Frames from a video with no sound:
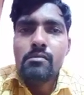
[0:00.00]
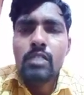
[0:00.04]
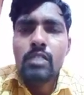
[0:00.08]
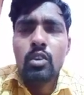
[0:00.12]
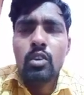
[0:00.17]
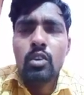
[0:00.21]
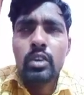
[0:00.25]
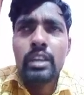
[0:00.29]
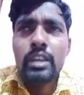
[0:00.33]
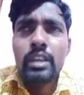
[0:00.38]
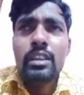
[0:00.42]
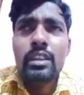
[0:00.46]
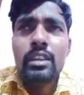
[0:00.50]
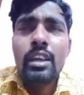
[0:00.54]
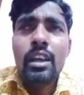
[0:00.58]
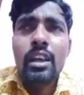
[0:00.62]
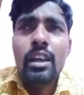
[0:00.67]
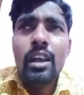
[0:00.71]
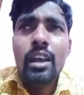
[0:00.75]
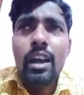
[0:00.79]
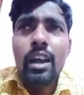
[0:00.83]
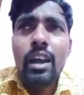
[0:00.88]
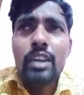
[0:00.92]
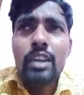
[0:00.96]
Okay,
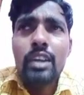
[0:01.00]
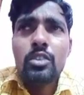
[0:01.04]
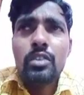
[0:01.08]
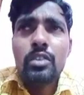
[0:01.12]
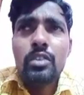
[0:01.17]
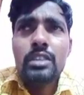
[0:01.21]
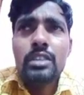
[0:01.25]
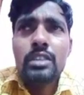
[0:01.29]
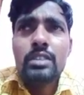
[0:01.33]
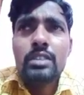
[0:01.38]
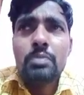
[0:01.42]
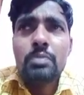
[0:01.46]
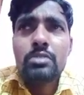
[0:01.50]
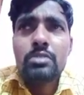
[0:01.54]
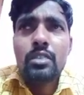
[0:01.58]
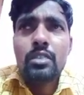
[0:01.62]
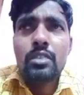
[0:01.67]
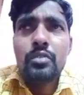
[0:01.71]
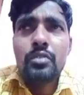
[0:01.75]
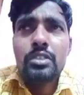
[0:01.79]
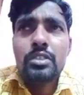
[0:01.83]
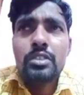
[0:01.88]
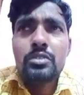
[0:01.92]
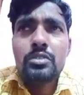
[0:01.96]
otherwise
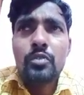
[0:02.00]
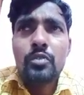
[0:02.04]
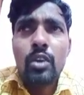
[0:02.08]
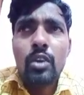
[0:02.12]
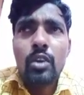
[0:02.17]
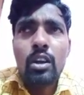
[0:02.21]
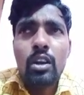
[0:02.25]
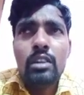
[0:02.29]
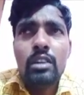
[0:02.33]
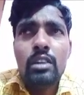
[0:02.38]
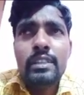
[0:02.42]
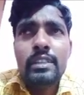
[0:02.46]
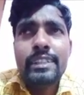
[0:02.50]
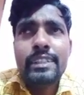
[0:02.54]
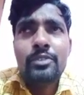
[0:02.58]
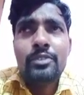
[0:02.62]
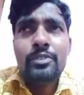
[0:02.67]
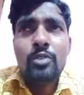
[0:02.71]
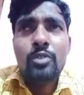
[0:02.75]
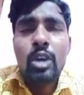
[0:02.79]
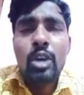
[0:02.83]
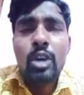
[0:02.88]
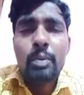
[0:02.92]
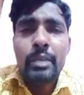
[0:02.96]
subsurface fault
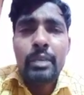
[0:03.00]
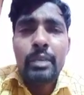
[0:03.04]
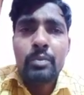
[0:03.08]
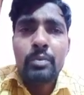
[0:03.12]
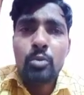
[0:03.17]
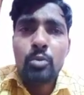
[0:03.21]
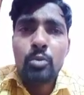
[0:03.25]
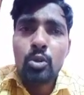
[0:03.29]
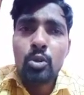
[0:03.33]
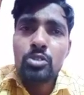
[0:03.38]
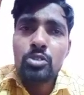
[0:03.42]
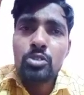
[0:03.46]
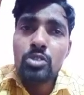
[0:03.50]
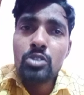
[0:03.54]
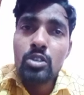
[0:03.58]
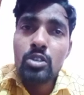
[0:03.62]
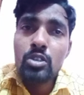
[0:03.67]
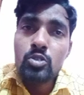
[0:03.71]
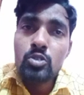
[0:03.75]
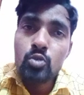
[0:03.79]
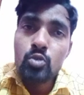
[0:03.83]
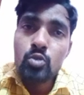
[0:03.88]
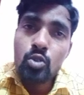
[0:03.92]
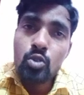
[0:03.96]
forming process
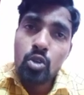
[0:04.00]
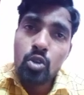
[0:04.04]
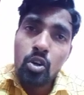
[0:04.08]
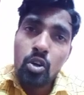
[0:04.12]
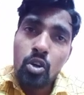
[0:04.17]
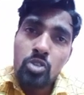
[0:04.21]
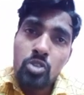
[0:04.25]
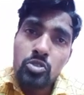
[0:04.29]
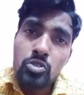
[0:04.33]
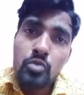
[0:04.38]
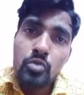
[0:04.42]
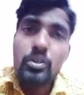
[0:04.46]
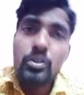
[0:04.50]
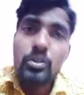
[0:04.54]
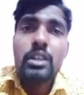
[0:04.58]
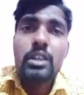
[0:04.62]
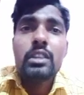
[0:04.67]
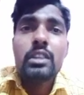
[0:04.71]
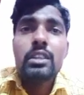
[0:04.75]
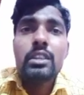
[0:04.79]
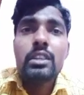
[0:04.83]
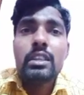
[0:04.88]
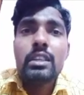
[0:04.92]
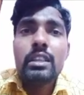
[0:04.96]
also caused for
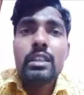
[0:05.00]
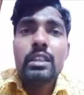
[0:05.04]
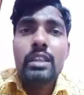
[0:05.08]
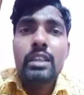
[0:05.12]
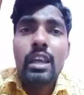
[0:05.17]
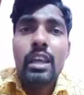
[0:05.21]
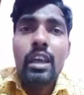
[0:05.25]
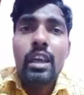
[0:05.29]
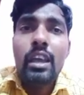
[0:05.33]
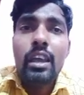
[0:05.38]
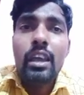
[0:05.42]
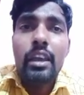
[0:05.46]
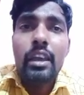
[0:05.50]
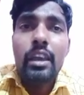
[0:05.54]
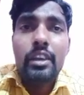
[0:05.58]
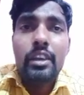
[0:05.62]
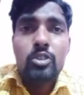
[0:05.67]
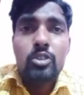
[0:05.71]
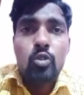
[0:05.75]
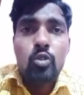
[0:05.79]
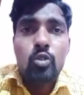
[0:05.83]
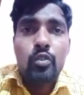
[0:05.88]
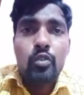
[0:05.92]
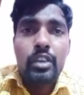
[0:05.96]
the
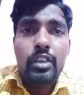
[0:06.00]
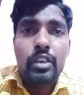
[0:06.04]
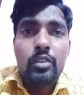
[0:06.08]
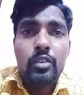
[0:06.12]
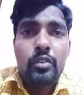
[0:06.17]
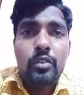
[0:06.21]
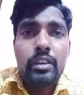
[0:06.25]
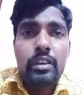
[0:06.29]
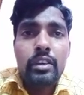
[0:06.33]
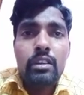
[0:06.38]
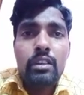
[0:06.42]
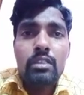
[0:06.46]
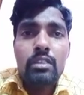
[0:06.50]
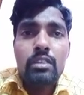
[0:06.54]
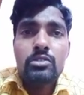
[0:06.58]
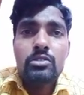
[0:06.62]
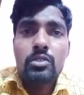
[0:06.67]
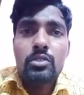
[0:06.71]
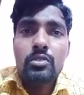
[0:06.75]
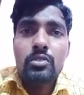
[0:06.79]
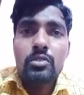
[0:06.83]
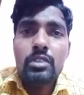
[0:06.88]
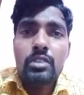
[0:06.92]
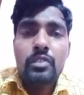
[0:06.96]
earthquake. We are
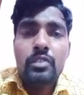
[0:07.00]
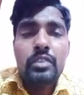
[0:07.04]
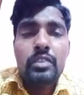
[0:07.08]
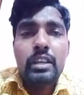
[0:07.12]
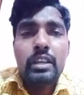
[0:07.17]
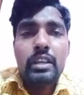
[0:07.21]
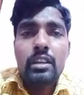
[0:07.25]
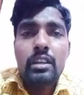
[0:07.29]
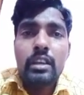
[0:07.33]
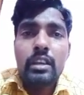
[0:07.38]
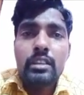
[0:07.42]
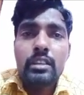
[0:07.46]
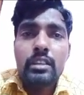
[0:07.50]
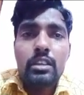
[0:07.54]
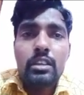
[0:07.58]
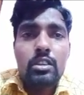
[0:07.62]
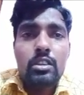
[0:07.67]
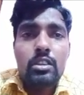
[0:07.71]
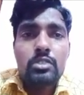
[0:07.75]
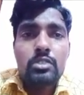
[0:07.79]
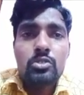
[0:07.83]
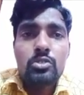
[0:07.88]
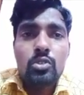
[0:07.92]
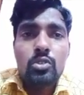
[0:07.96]
also definitely like that
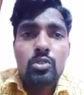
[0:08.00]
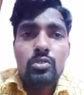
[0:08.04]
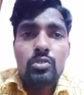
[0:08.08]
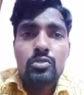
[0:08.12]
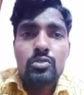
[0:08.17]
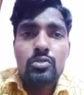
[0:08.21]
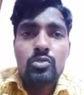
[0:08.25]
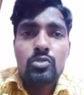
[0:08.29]
also.